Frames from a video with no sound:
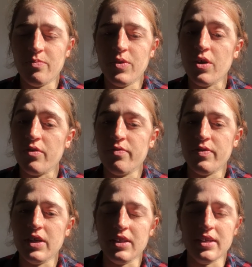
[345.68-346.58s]
don't
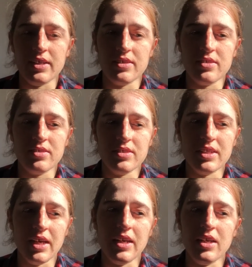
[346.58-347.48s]
feel that
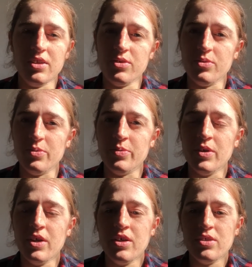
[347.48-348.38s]
they need to
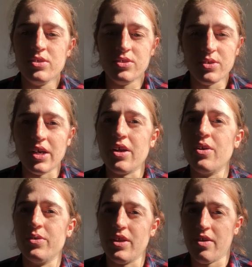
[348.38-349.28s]

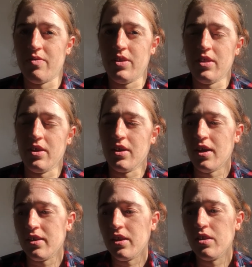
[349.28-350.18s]
sugarcoat everything
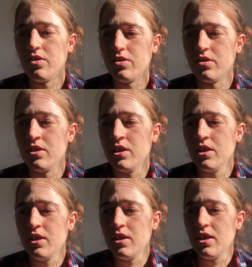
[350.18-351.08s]
and they don't
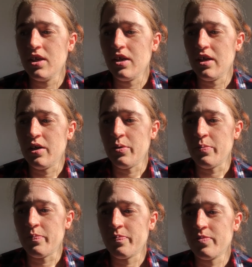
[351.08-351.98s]

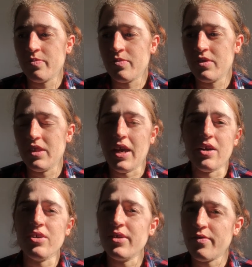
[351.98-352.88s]
um, they are
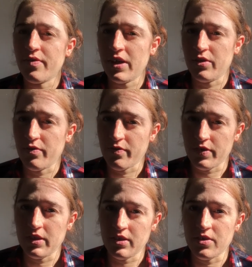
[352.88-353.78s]
not afraid of
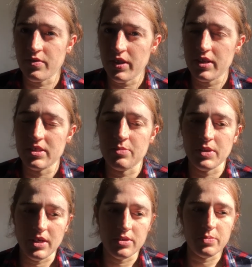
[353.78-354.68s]
offending the reader
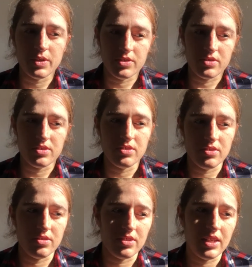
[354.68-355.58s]
sometimes because
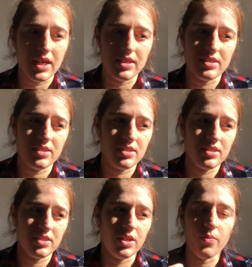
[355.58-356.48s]
that's
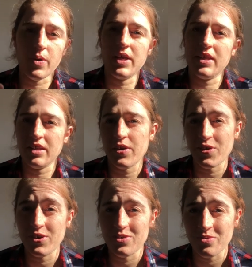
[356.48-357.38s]
the way that they are
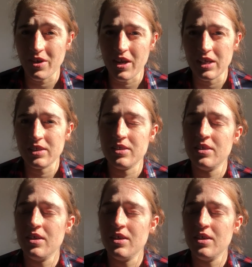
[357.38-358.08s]
going to react